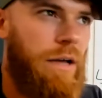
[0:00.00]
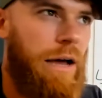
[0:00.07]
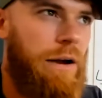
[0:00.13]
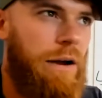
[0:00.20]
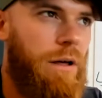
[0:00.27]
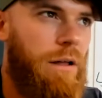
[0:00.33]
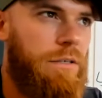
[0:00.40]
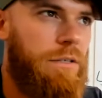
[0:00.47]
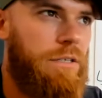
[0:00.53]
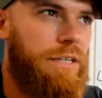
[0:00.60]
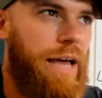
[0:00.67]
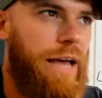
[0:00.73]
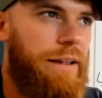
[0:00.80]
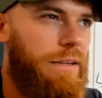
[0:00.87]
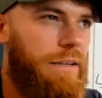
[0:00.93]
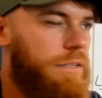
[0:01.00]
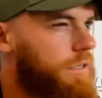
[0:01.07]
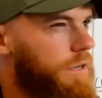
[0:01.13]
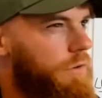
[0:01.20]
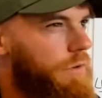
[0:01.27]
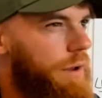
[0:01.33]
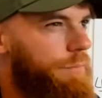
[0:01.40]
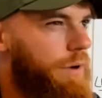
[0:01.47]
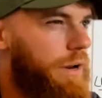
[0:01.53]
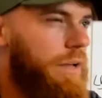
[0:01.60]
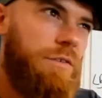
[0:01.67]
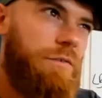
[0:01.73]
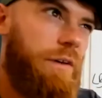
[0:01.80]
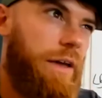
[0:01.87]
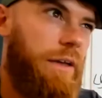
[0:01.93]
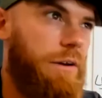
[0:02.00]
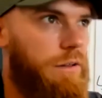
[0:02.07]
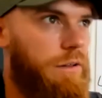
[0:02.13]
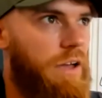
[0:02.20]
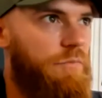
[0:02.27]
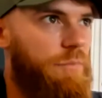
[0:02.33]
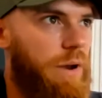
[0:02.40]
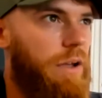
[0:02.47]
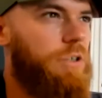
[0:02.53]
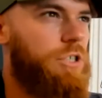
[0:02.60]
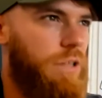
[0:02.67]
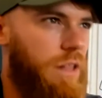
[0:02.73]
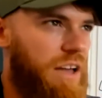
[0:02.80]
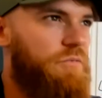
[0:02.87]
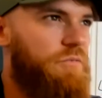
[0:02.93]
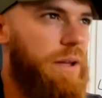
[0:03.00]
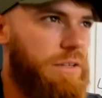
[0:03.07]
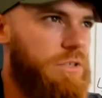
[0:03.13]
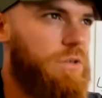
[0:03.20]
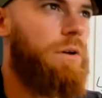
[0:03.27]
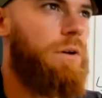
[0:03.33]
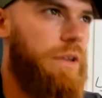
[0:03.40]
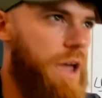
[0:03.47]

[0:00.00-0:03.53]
I don't understand this. And your right brain's fighting your left brain because your left brain's going,